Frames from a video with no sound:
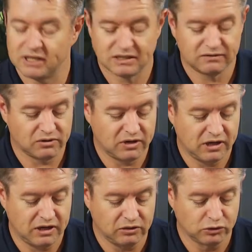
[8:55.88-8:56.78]
that's a
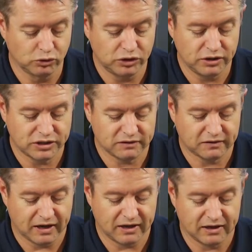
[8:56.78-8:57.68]
very good use of
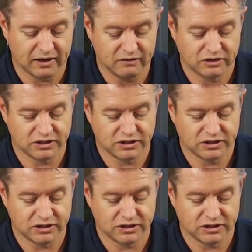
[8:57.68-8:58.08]
a